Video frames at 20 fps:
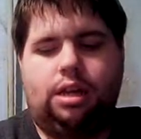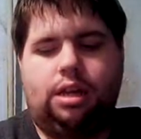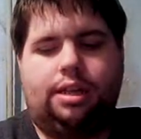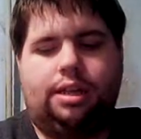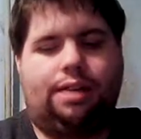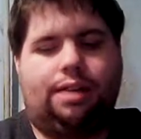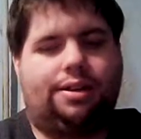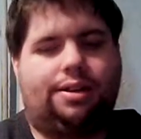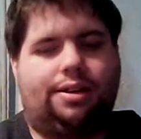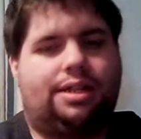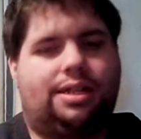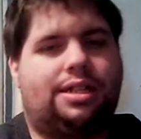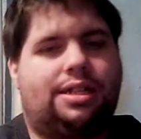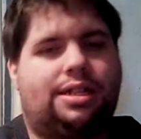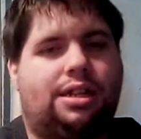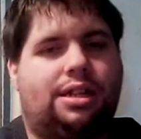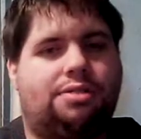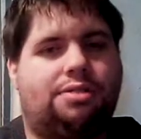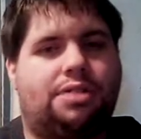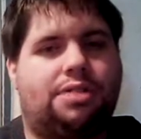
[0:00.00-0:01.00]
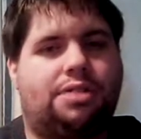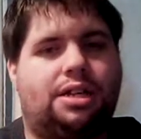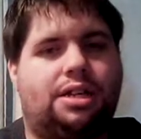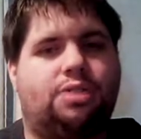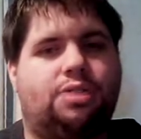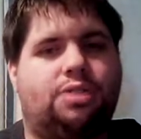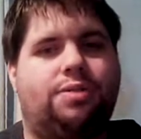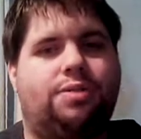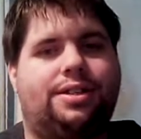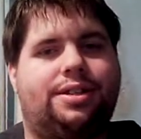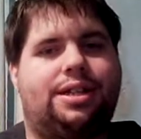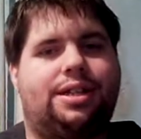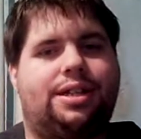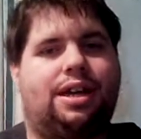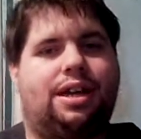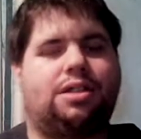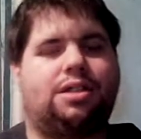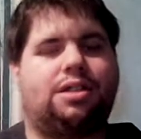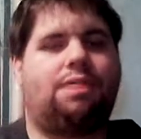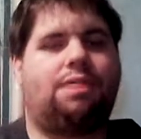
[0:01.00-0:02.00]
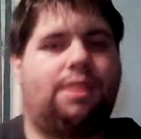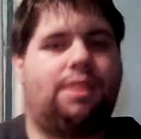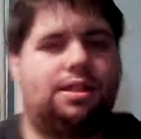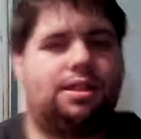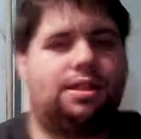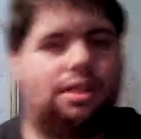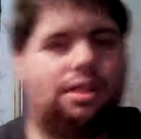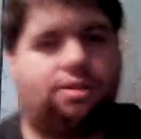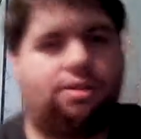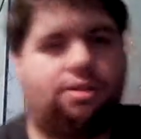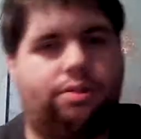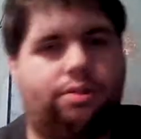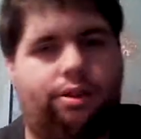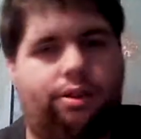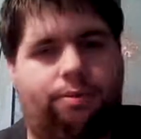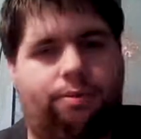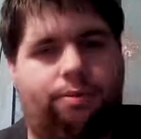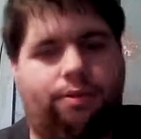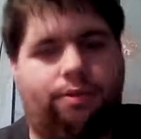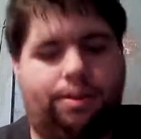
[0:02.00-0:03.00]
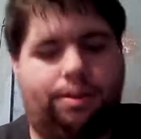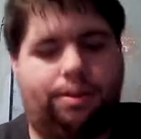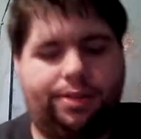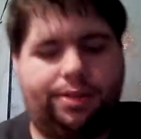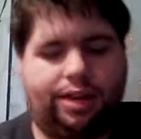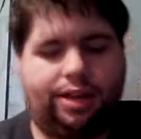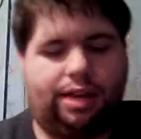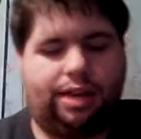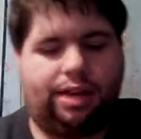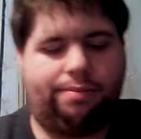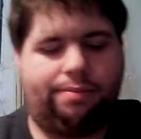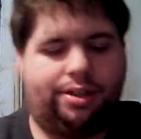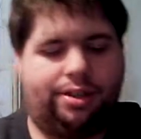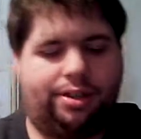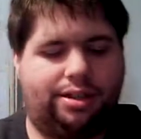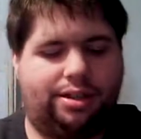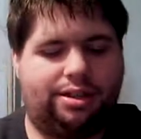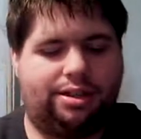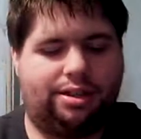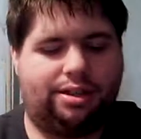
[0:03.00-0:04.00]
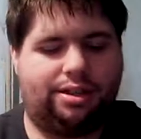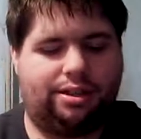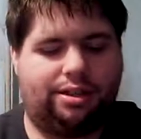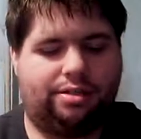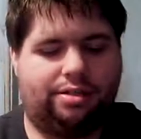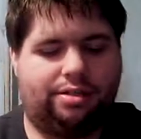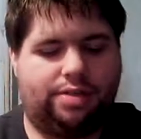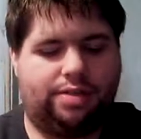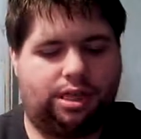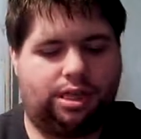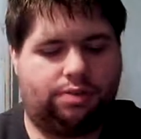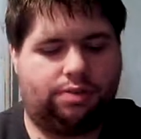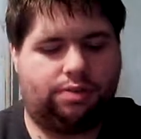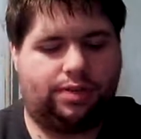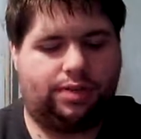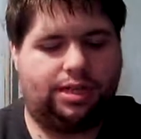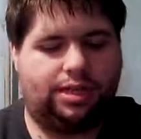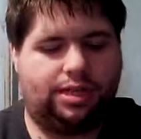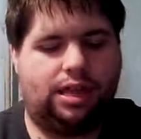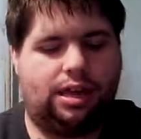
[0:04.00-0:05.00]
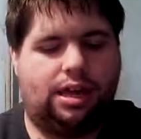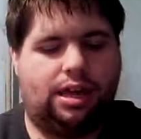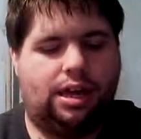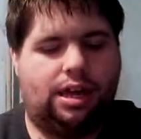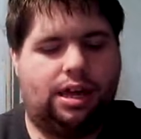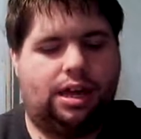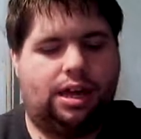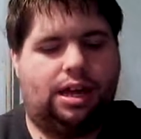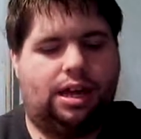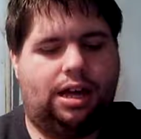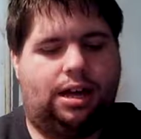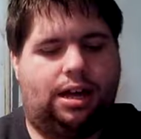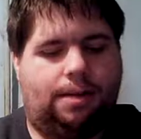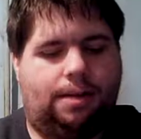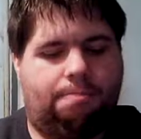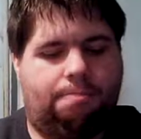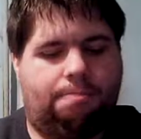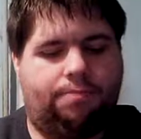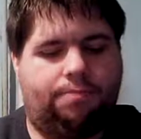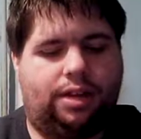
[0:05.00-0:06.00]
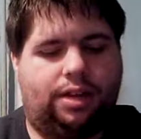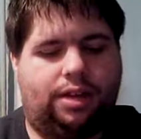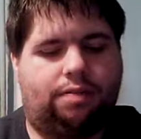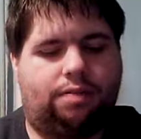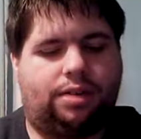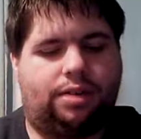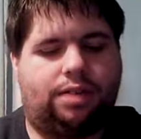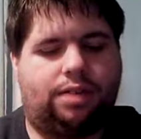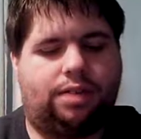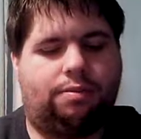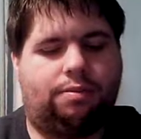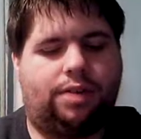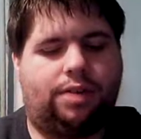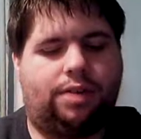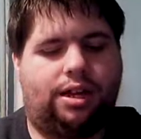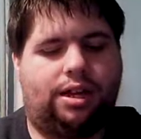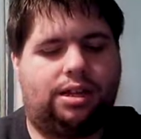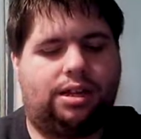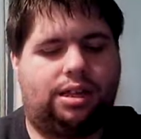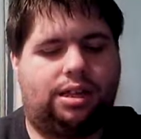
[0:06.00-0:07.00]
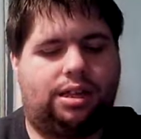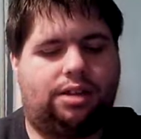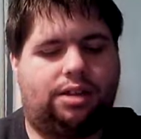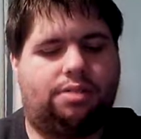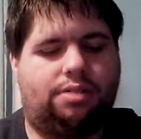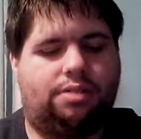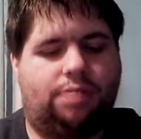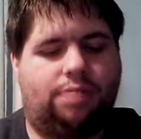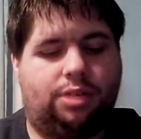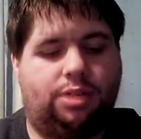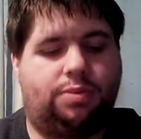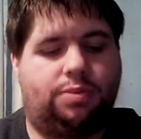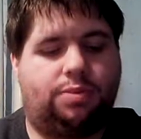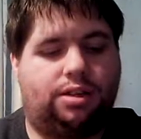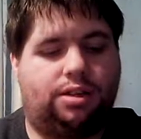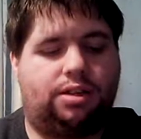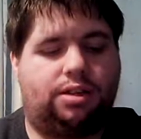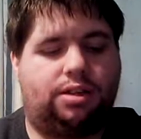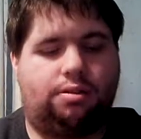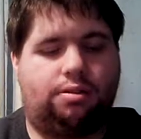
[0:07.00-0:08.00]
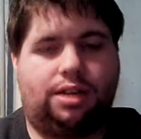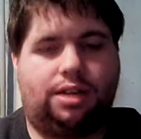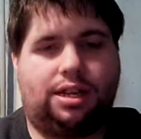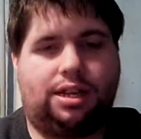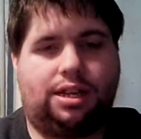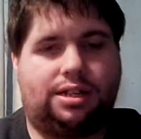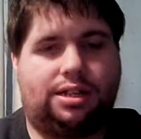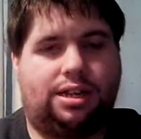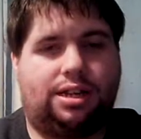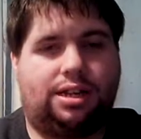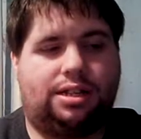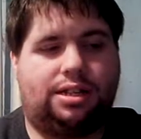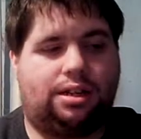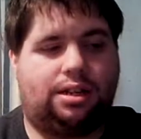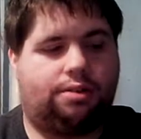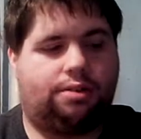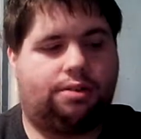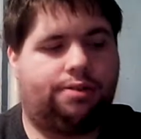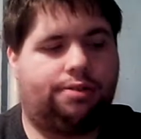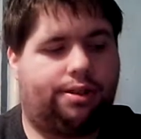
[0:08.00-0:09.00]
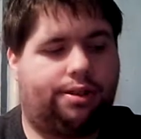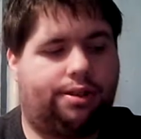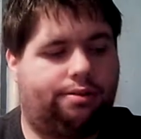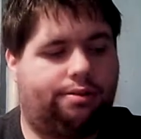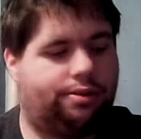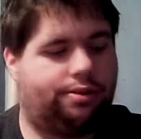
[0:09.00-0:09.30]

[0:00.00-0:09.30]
Now, it is an interesting twist. I actually found this out in the trailer before I played the game, but it is still an interesting twist. I don't want to give away anything too much, but, like I said, it's in the trailer.